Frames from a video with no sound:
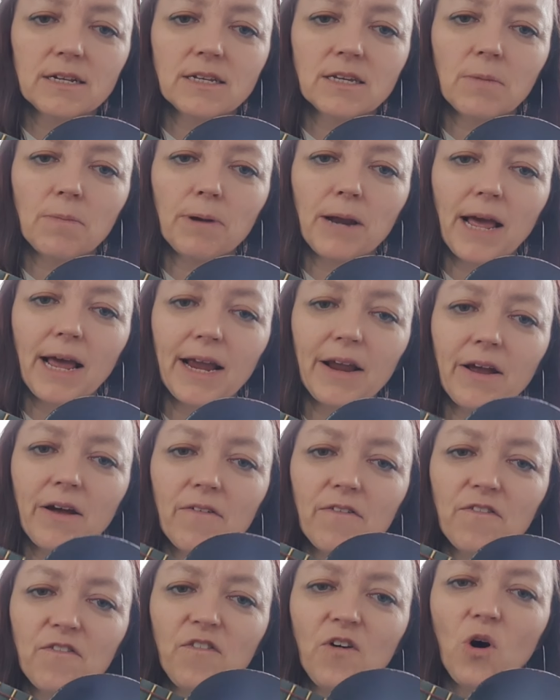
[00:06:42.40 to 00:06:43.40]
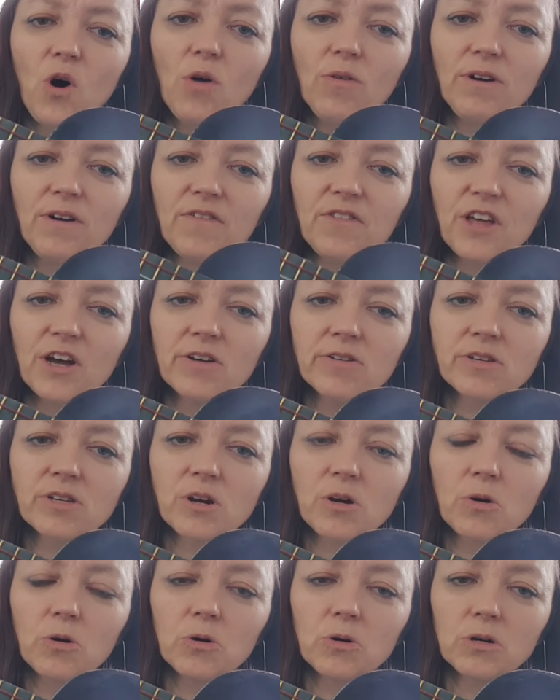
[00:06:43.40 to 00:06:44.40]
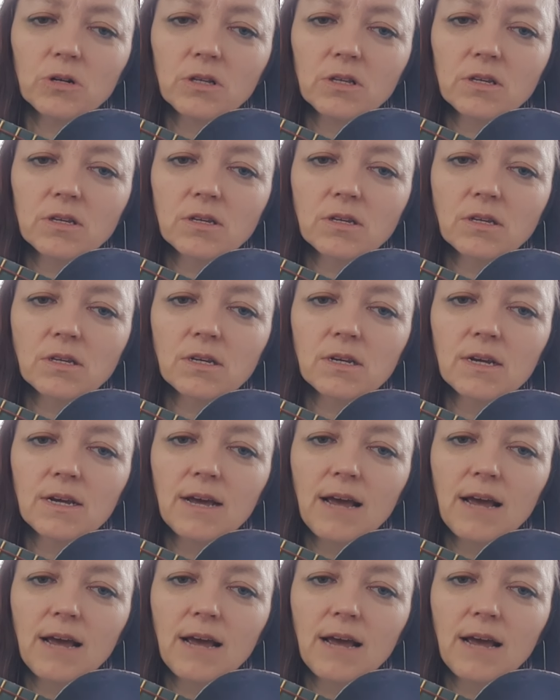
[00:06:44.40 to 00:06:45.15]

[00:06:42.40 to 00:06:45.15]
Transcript: to play 4 of those chords